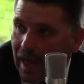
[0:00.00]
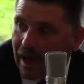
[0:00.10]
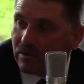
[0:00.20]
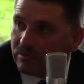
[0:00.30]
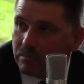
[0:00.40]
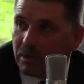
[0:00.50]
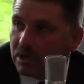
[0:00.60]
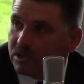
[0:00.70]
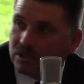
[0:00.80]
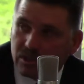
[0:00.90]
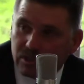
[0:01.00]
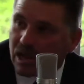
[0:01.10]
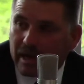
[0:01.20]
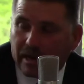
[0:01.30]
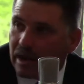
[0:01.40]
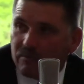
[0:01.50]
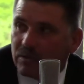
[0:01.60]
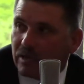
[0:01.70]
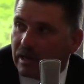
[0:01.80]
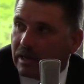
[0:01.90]
out of the budget, just like
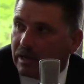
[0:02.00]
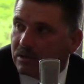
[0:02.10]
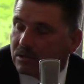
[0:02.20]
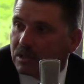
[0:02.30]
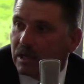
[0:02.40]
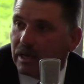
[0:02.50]
everything else.